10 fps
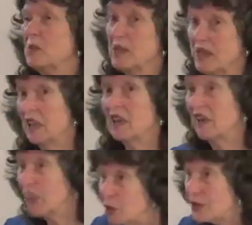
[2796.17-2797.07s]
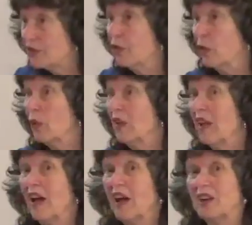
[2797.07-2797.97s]
a particularly useful
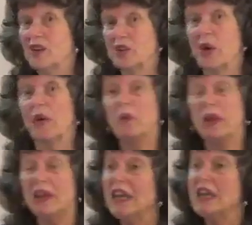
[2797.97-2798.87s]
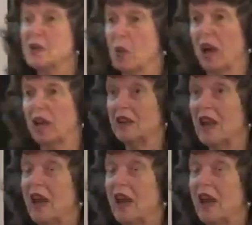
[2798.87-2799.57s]
genre, but it is one.